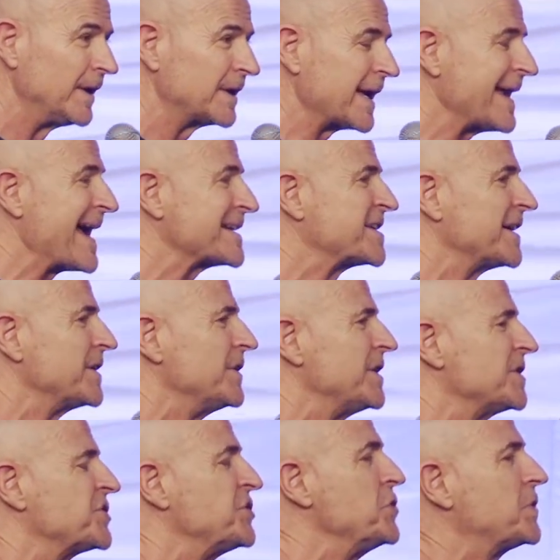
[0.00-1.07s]
Can I tell you
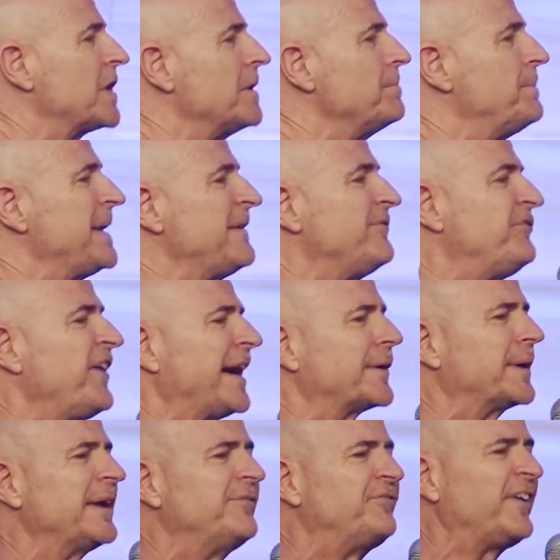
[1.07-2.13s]
this? You can be
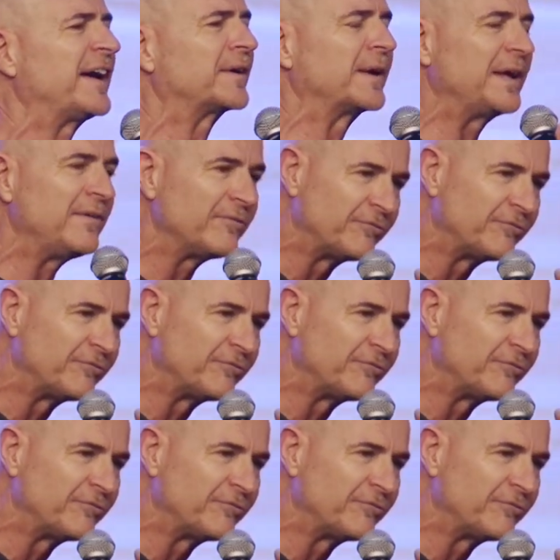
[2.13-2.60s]
very, very,